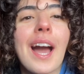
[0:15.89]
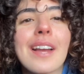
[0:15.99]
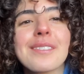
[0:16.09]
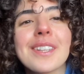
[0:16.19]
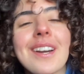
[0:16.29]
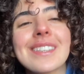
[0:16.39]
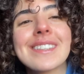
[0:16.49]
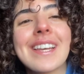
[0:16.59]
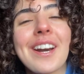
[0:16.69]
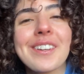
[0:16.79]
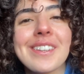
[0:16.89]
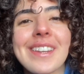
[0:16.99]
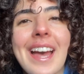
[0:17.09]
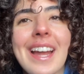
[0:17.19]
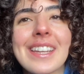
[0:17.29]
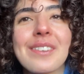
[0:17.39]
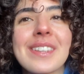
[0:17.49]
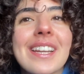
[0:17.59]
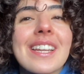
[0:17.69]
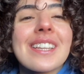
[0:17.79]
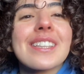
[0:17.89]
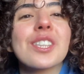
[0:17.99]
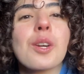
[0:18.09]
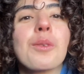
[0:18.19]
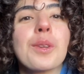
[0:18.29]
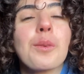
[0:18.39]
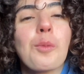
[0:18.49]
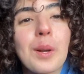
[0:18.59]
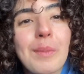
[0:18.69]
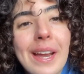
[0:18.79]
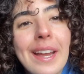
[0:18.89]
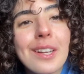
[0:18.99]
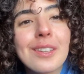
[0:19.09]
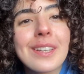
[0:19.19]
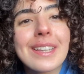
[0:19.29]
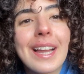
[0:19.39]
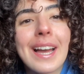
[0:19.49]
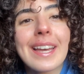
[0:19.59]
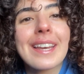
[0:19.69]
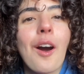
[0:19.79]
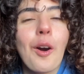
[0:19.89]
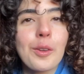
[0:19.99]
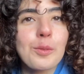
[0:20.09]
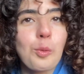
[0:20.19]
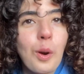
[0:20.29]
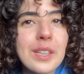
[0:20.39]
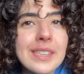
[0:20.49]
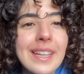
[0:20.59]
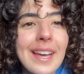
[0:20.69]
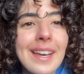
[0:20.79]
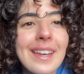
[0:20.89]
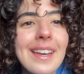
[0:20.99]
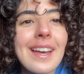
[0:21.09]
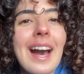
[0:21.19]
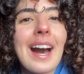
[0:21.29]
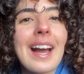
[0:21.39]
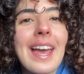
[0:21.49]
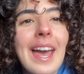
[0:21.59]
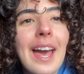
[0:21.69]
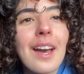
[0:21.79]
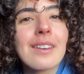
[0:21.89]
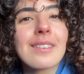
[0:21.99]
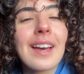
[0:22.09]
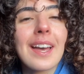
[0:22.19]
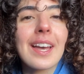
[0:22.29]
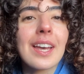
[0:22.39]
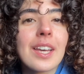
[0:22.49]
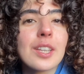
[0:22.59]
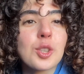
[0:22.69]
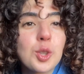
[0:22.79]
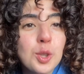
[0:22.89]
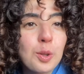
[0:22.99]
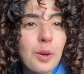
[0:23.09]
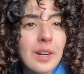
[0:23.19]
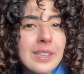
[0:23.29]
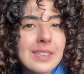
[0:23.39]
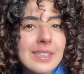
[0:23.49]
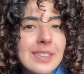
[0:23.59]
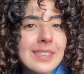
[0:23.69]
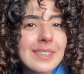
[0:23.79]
I forgot to tell you that given that I didn't show you what my hair looked like on wash day, I have a short